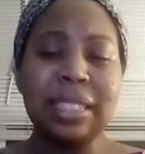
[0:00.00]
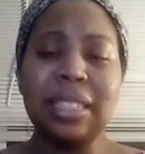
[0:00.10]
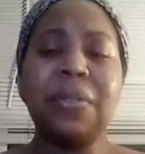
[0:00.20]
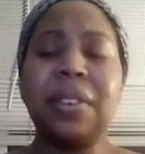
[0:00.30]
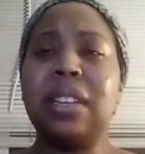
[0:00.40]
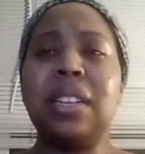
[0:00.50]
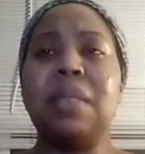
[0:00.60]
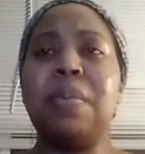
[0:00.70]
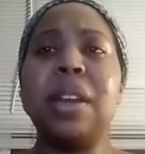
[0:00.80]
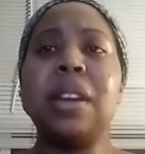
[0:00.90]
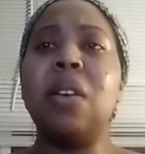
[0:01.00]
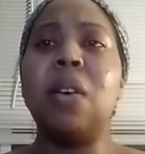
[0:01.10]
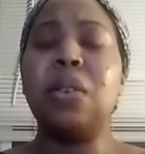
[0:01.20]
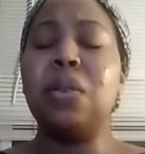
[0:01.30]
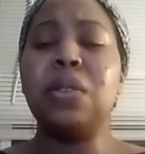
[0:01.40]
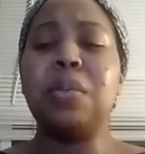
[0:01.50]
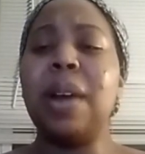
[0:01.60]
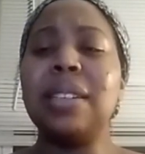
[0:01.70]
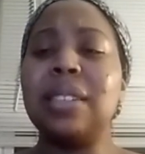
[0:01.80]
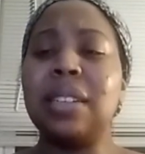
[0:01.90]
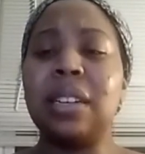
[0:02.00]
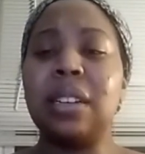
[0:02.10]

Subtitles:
differently depending on who's president.